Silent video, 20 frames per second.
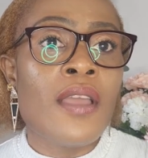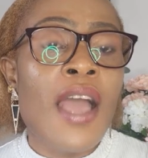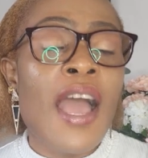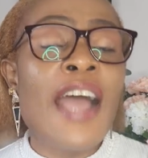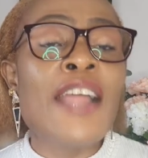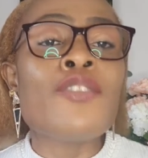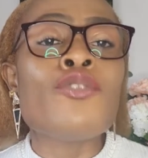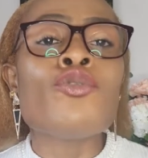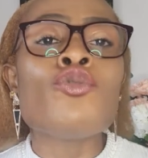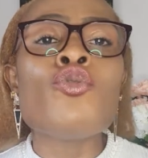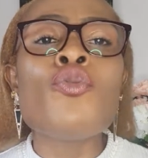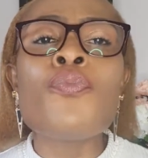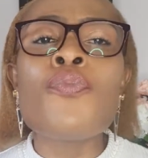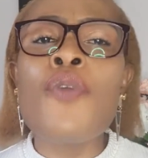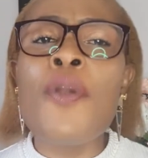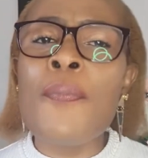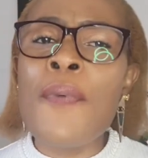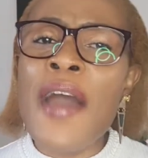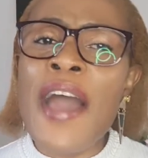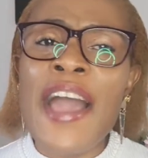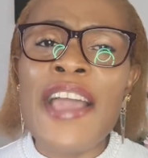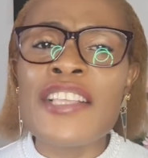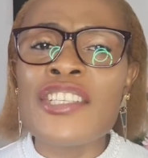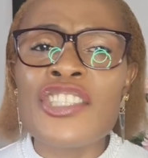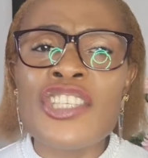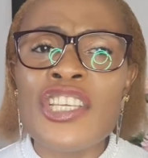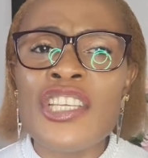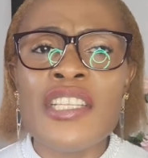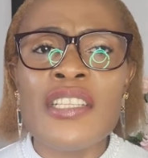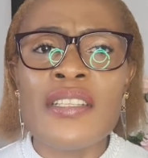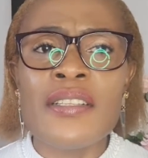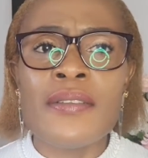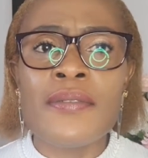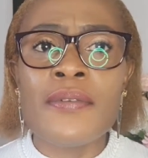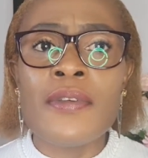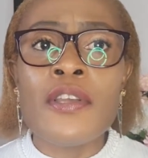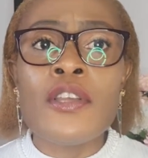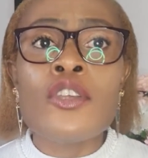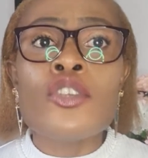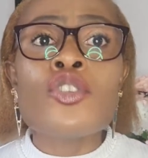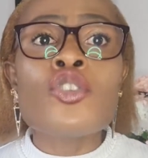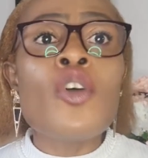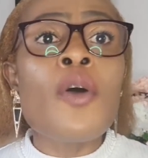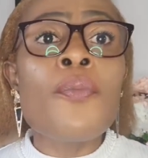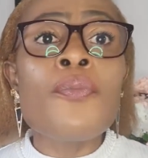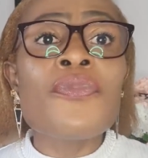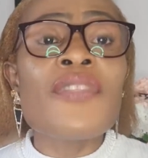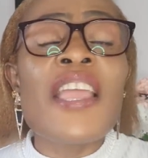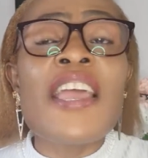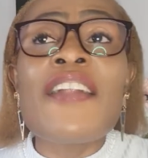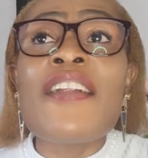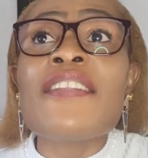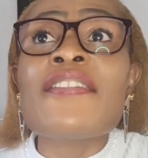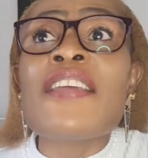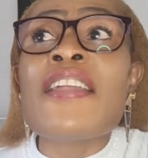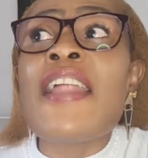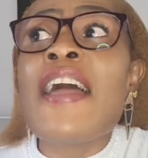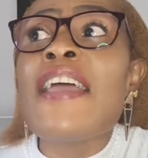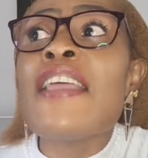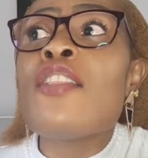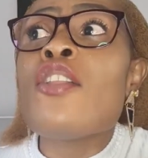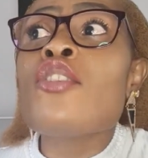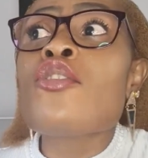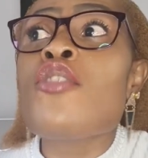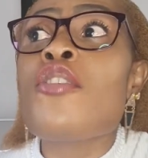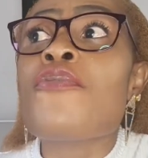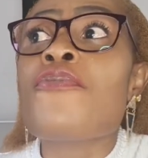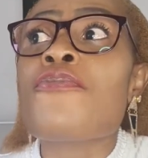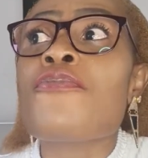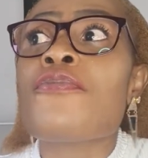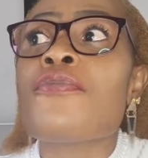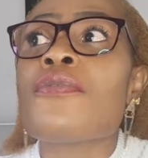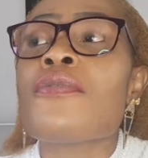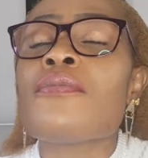And you do proper hygiene. There are a lot of